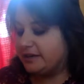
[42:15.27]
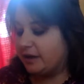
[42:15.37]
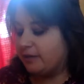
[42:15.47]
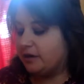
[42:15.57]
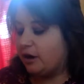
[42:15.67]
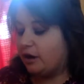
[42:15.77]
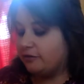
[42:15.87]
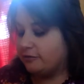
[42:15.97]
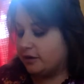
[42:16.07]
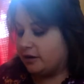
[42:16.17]
I'm going to
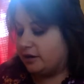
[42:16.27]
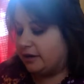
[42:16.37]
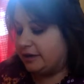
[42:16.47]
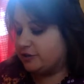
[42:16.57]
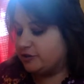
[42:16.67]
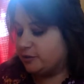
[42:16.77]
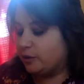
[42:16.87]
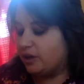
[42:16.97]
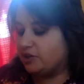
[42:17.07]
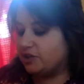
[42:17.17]
answer some
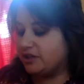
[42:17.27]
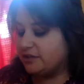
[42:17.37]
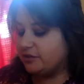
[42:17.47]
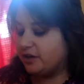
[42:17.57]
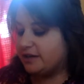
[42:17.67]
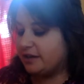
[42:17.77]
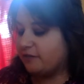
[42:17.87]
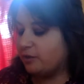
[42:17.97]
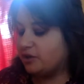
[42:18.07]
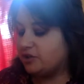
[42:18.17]
questions. If you guys have
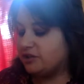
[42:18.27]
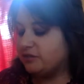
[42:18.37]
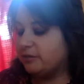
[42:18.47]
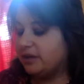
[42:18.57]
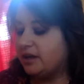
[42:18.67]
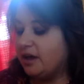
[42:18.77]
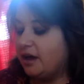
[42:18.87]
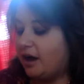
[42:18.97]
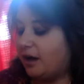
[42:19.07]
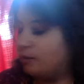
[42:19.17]
questions for me,
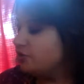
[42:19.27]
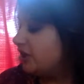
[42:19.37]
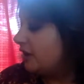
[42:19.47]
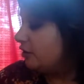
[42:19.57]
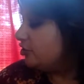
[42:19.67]
I will channel